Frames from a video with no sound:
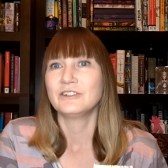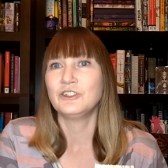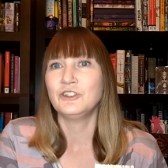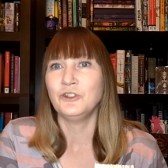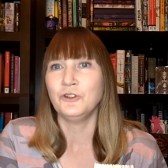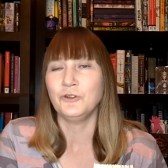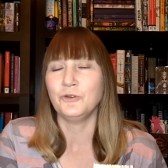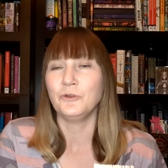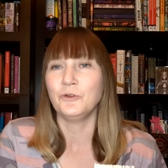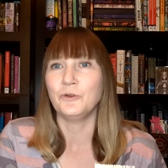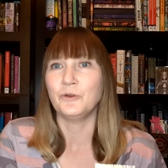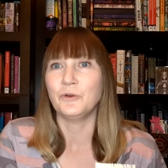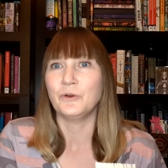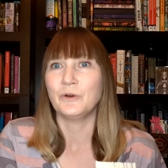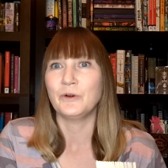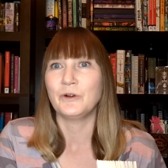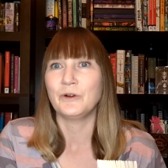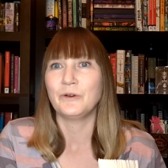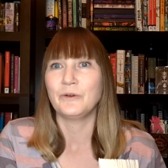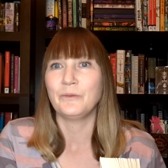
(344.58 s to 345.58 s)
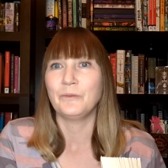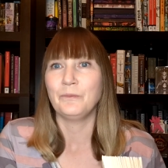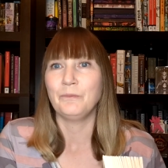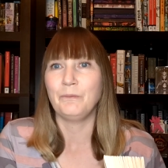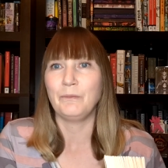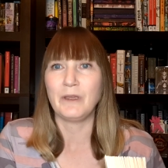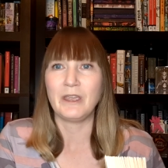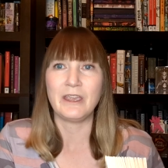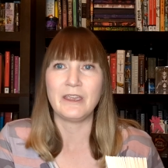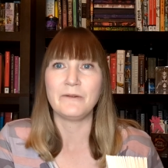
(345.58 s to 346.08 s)
to
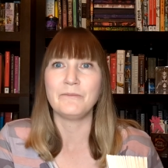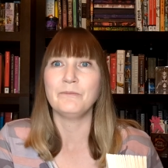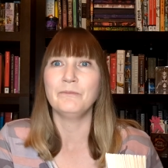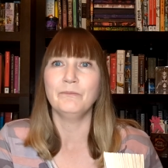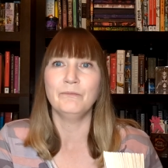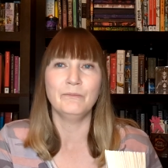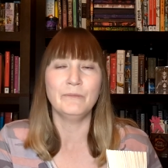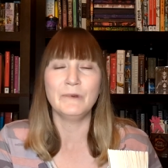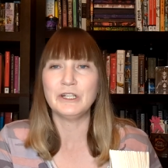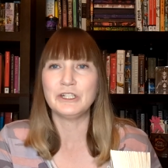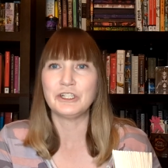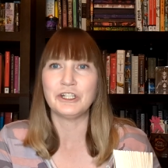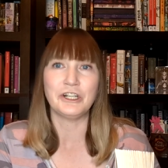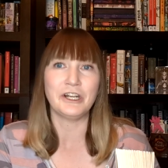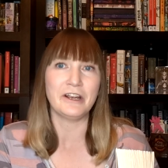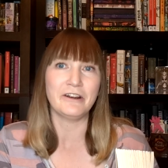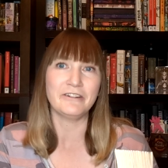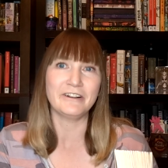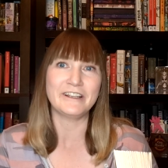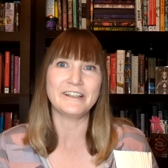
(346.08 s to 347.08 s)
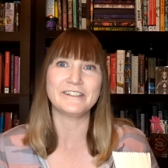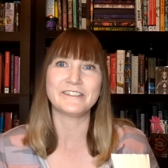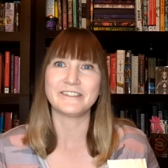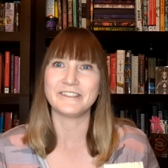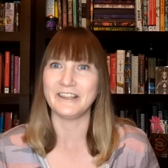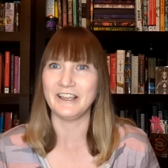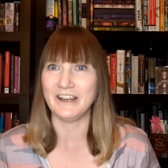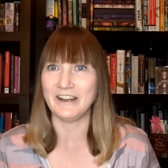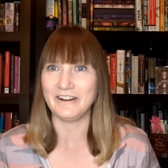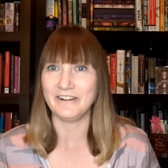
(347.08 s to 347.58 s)
be missionaries
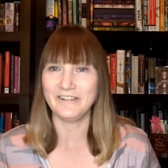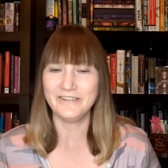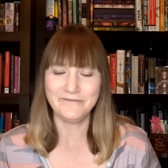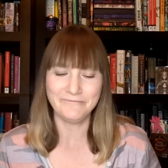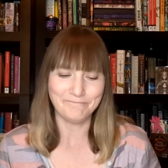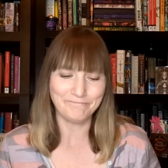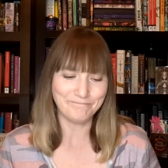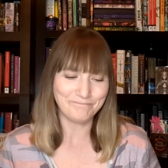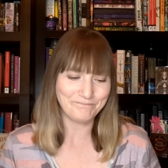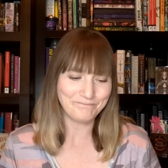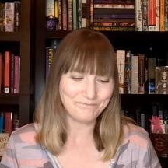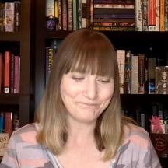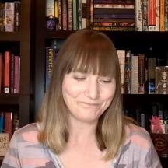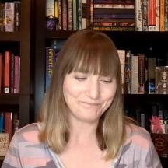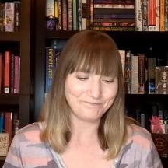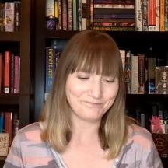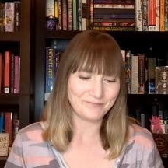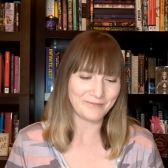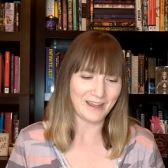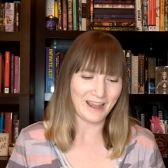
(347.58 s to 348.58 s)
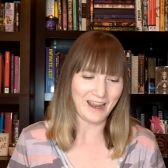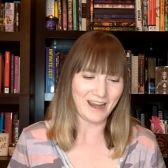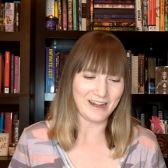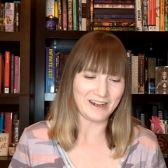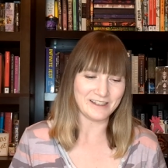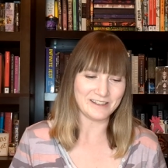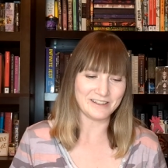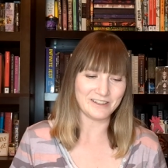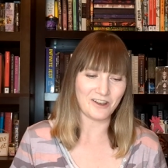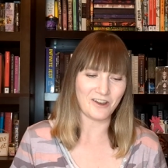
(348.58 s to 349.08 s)
there, and
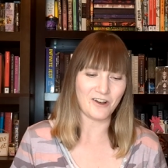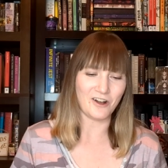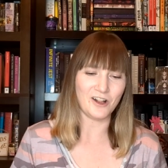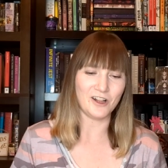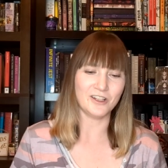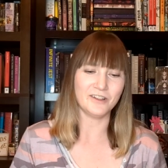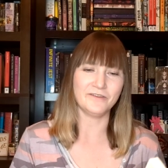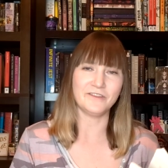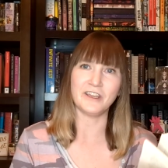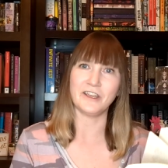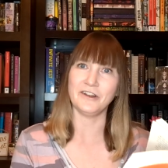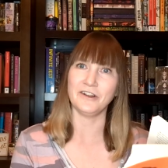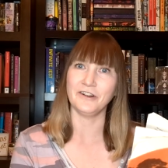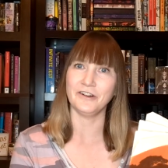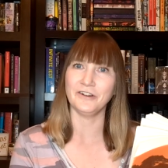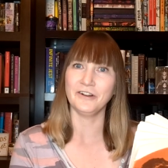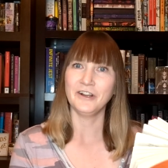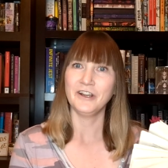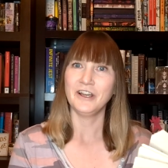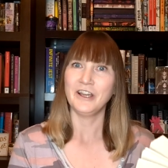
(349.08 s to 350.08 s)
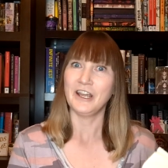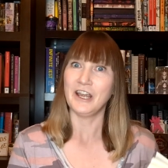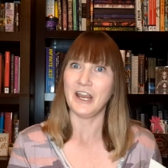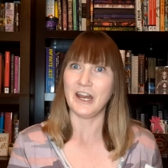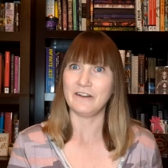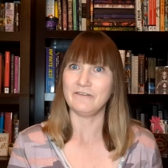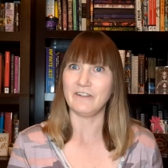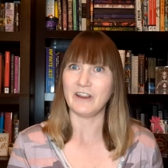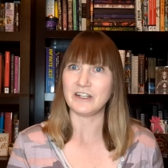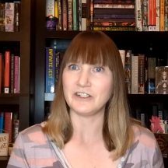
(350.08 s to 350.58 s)
it's all of their
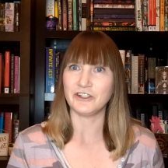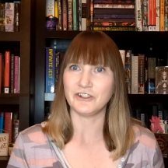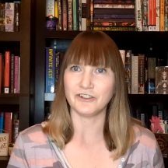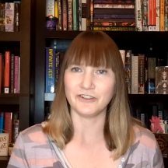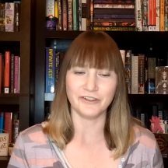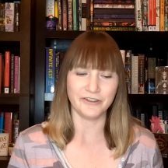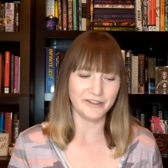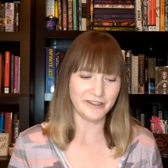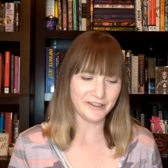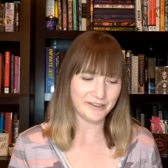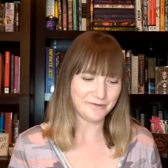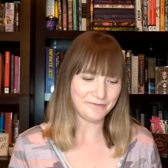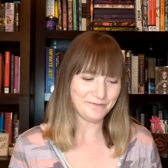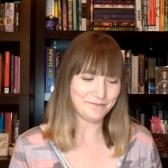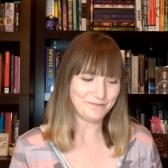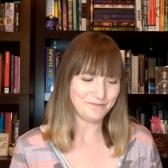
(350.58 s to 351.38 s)
adventures